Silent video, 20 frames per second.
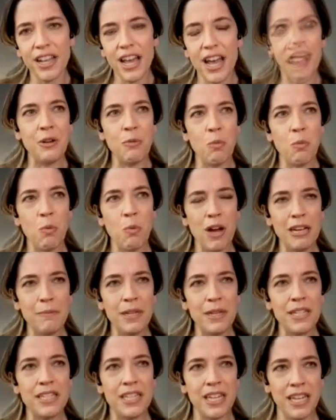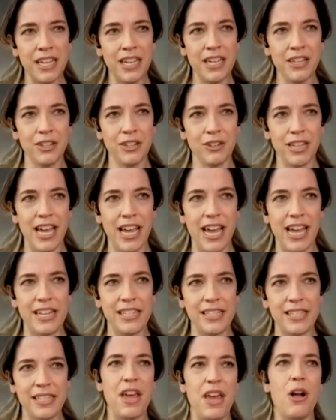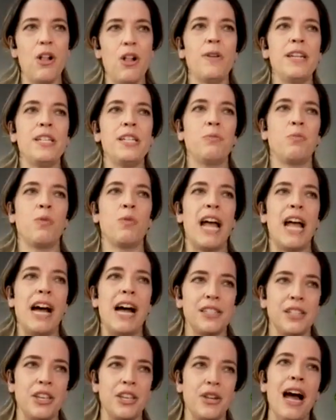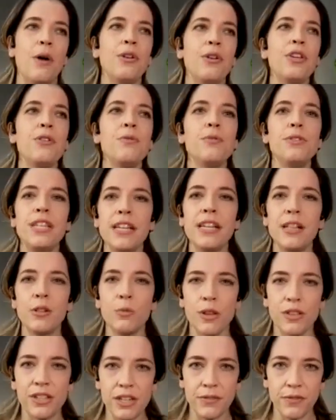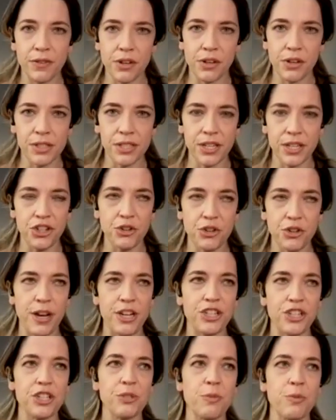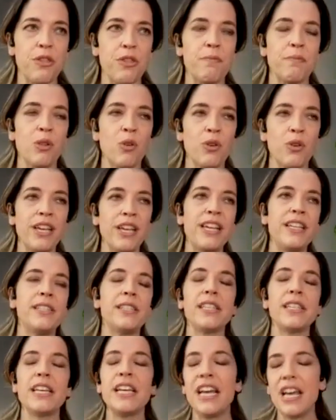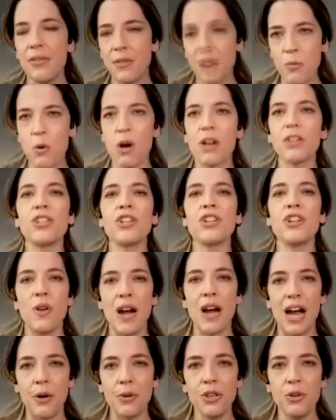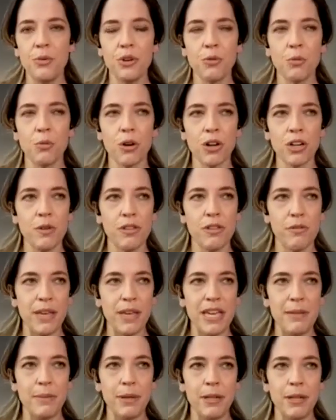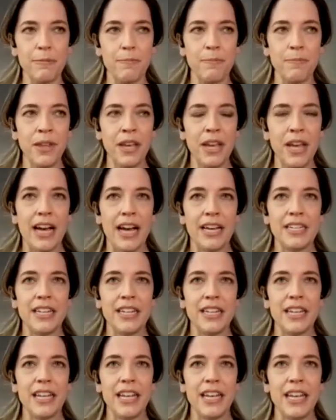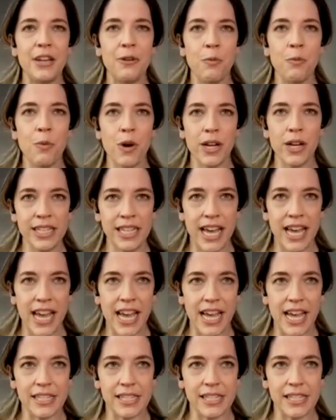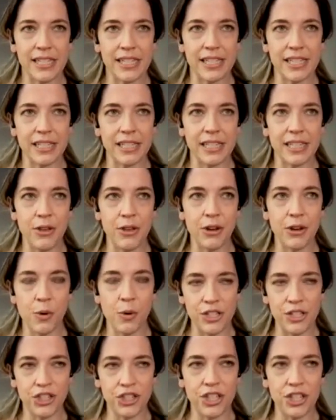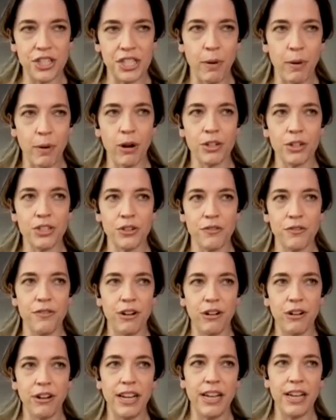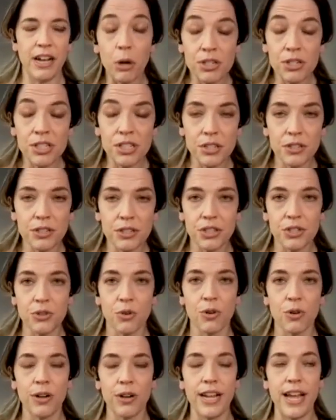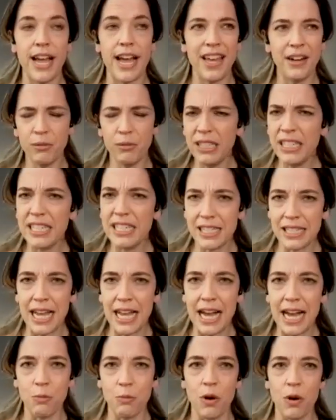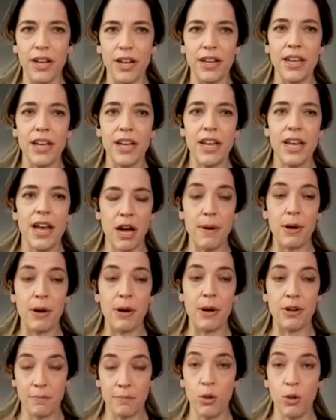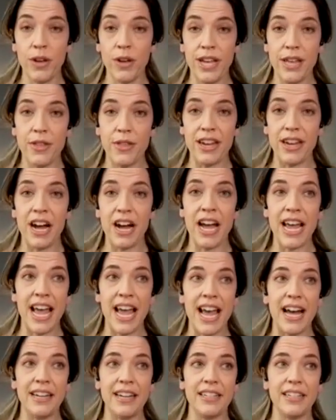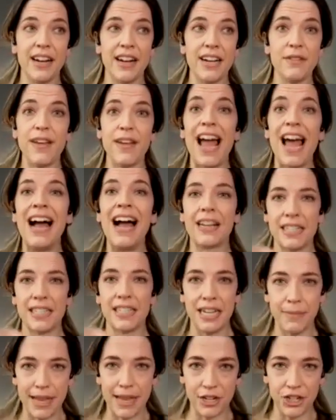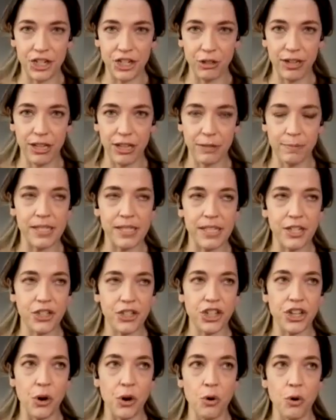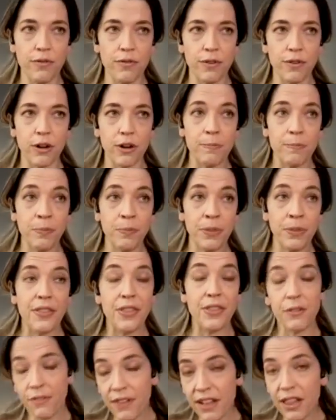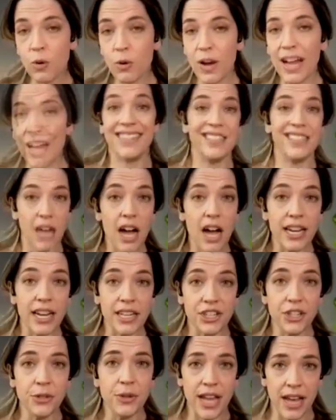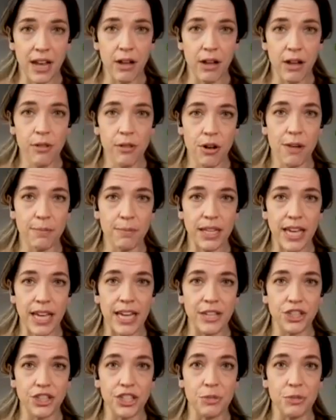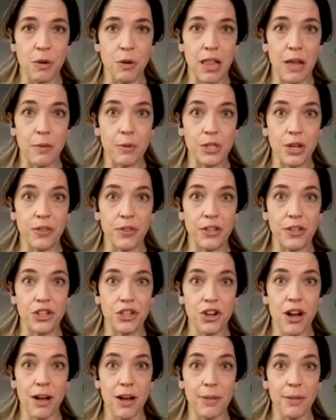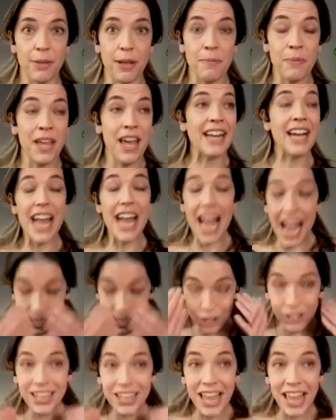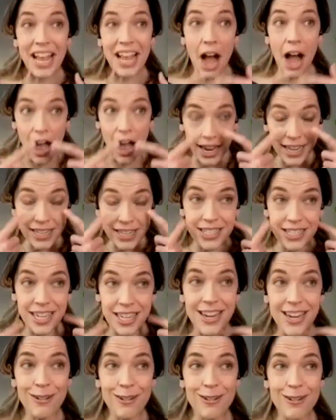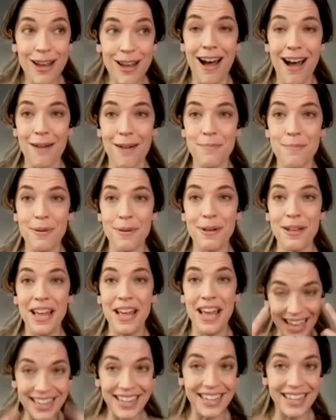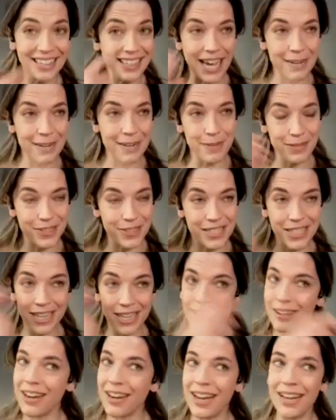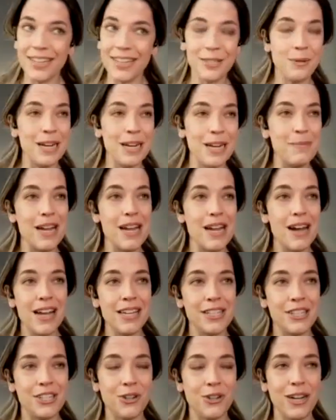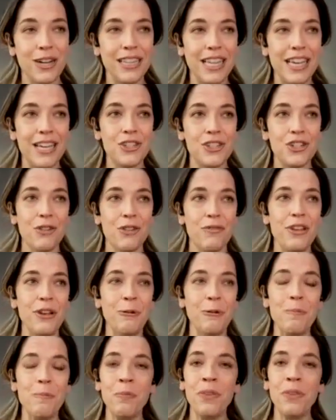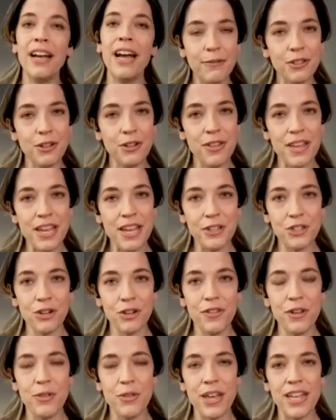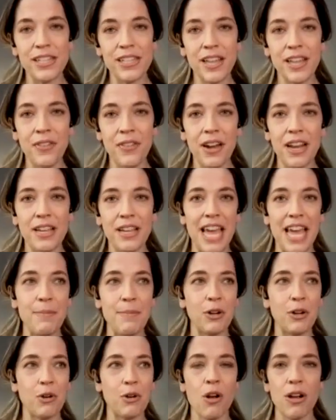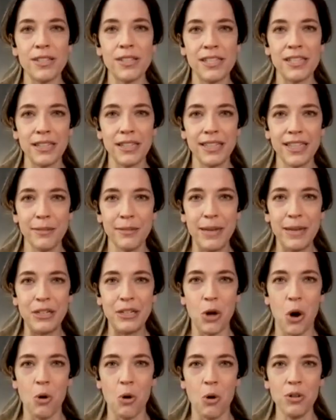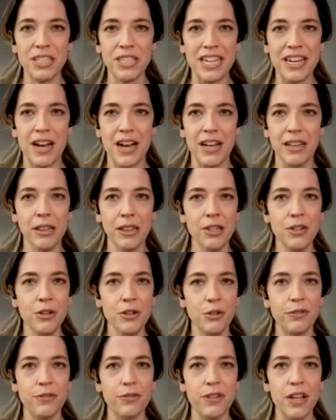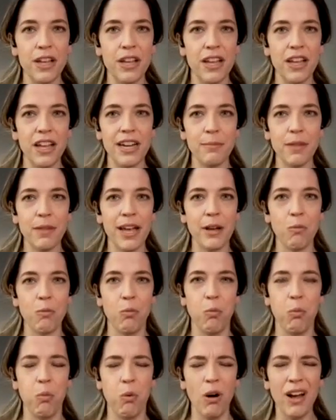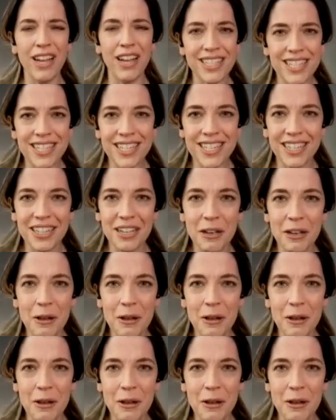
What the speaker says: In one particular case, they always would ask, how do you deal with difficult situations with employees? They want to know how you would work with people. And in one case, the question sparked a very personal story and a really sad one about an employee that I had kind of acting managerial position over. And the fellow had died due to health complications while I was on the job. And I actually, I teared up and I had a bit of a tear, had to wipe my eyes during the interview. After the interview, they said that I came across as a little bit cold and aloof. And I'm like, what?